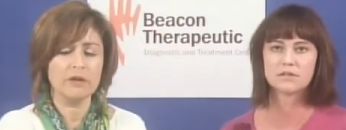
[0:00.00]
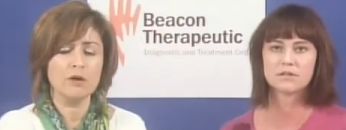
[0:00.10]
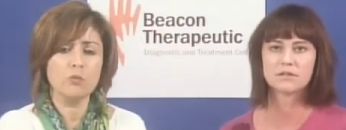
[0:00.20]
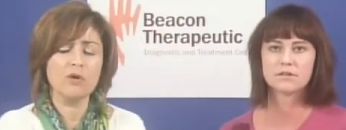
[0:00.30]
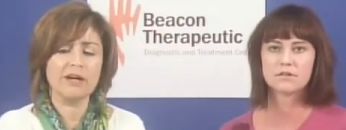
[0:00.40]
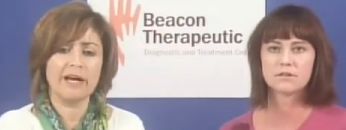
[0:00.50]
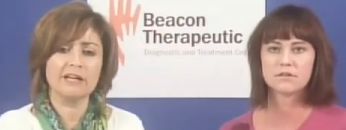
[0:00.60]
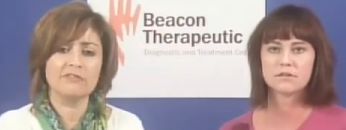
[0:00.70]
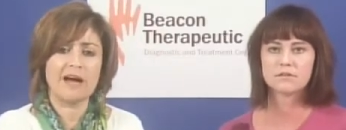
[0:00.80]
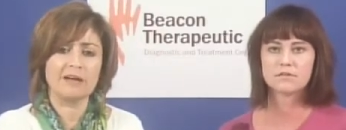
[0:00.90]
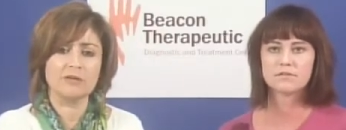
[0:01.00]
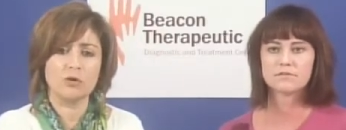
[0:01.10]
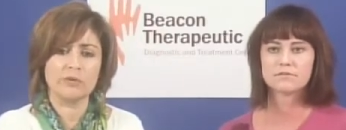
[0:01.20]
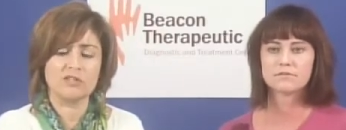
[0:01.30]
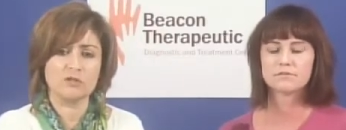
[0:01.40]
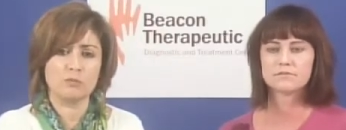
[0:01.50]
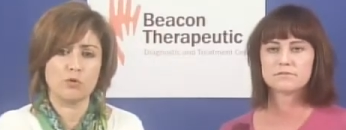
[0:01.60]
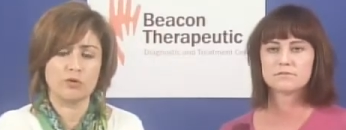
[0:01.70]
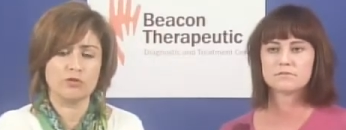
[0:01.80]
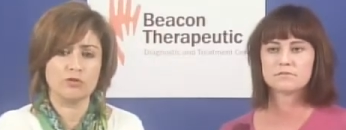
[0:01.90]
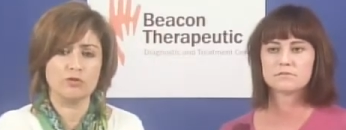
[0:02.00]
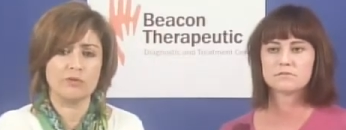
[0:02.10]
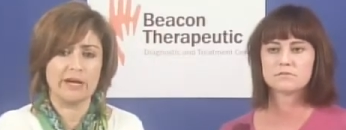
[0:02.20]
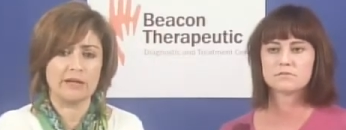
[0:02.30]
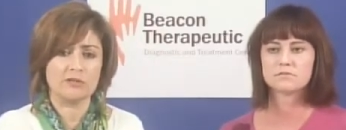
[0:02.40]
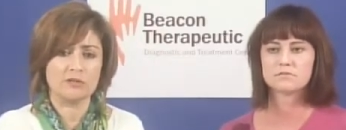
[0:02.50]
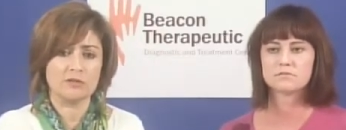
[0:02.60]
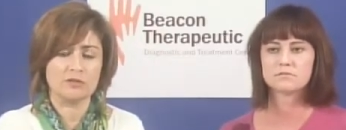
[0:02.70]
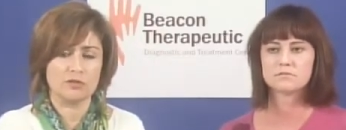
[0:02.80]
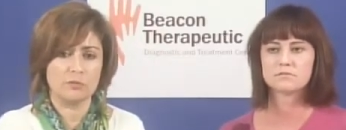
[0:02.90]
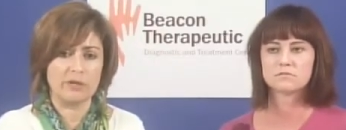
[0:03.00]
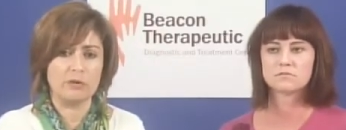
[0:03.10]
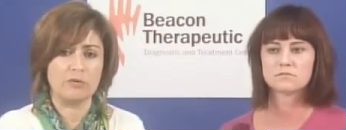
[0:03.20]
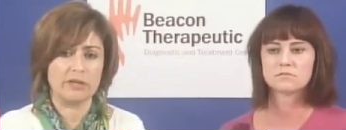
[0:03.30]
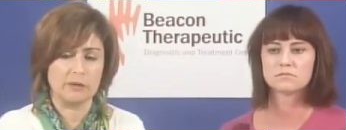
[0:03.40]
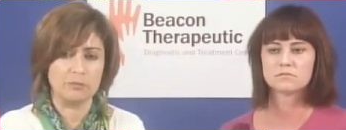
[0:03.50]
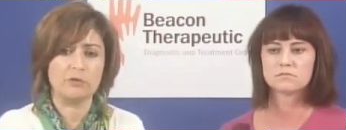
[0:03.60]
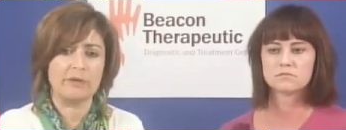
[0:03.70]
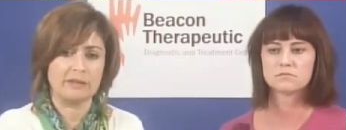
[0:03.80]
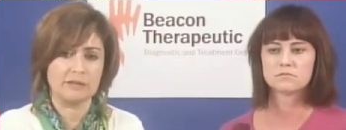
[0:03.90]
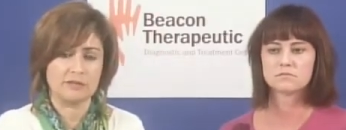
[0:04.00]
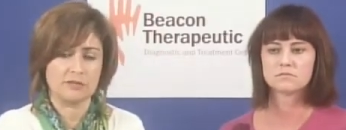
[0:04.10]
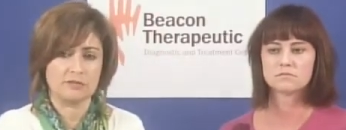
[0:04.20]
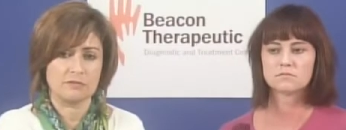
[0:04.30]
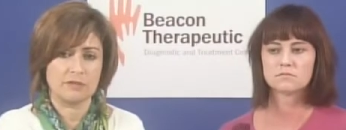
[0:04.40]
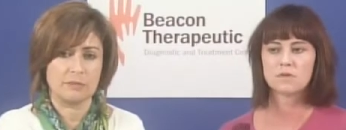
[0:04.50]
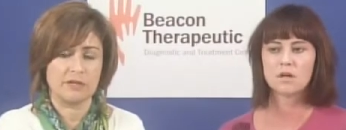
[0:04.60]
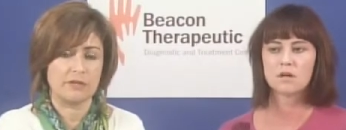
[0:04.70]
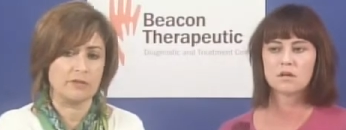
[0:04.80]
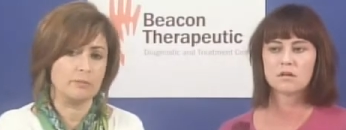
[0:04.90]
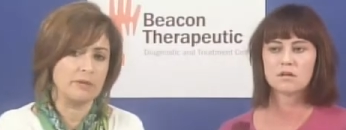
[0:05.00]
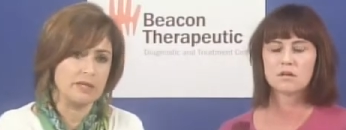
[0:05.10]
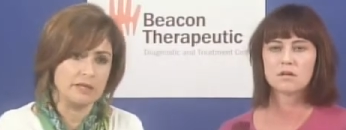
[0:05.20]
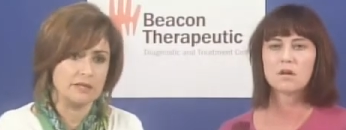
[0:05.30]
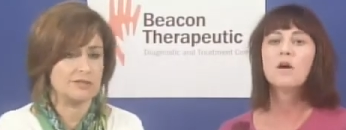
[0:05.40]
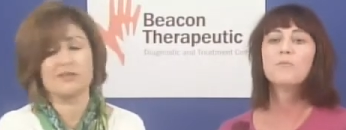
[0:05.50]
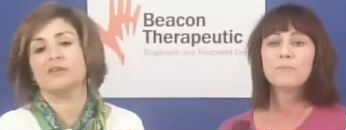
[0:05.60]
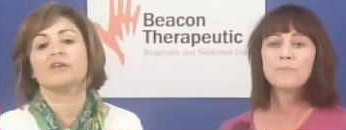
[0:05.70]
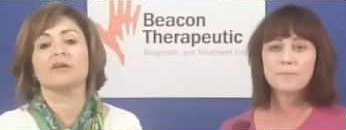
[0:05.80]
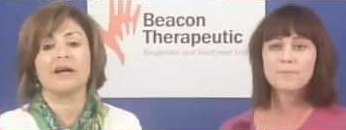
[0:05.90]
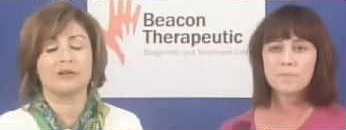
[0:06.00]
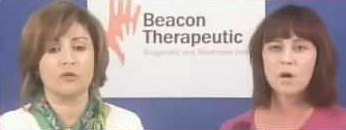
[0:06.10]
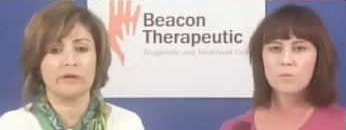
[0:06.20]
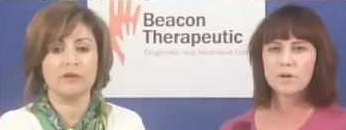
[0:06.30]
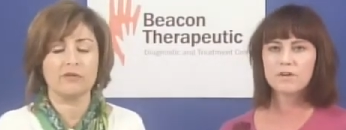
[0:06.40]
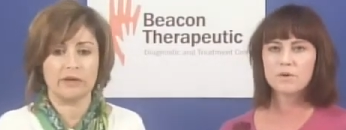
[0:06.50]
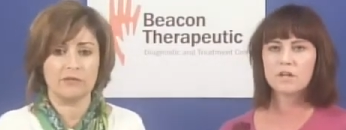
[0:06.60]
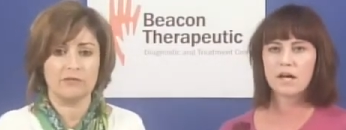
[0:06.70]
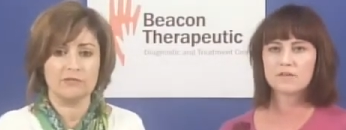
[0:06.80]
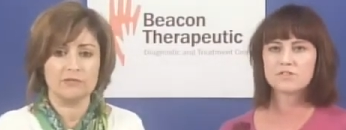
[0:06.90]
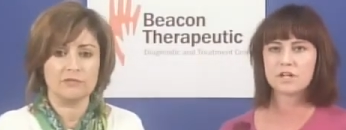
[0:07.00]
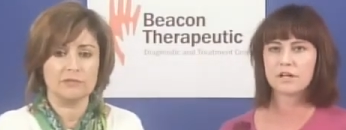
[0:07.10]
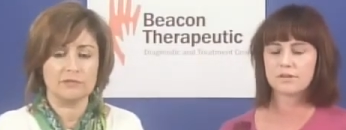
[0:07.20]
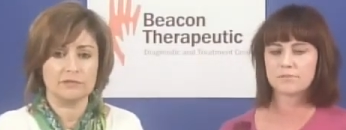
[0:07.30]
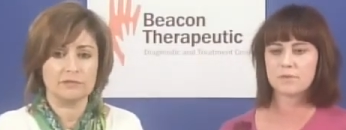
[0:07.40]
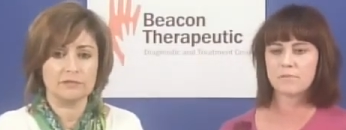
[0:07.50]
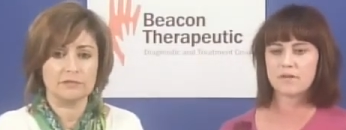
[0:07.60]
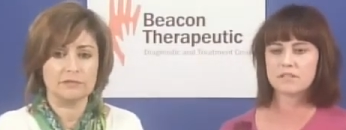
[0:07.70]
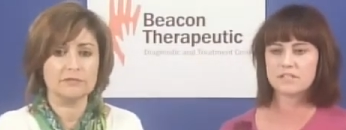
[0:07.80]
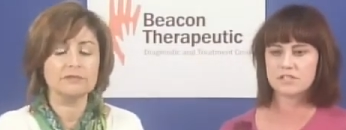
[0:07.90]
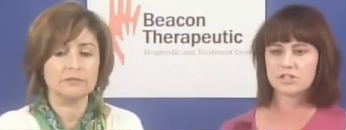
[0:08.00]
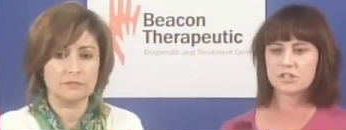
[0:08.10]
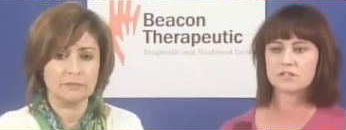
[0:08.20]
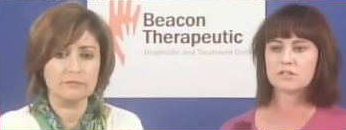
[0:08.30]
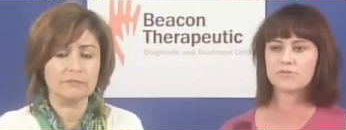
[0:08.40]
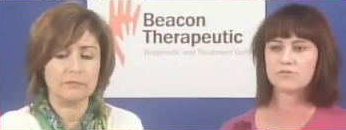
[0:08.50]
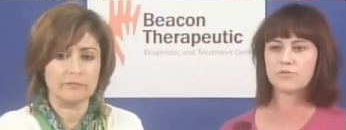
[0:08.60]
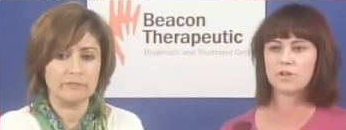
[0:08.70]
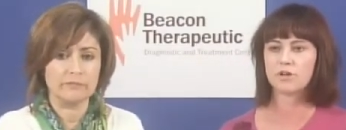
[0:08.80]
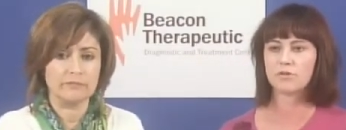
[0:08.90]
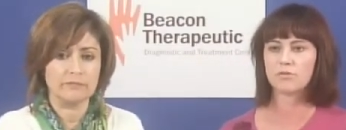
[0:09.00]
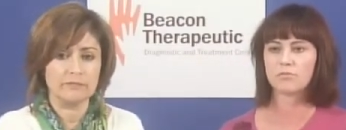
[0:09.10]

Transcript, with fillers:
Speaker 1: What kind of ongoing support do you get to be able to implement this? I mean, are there meetings? Are
Speaker 2: there mm-hmm. ongoing? We okay. do a lot of sharing among teachers of, you know,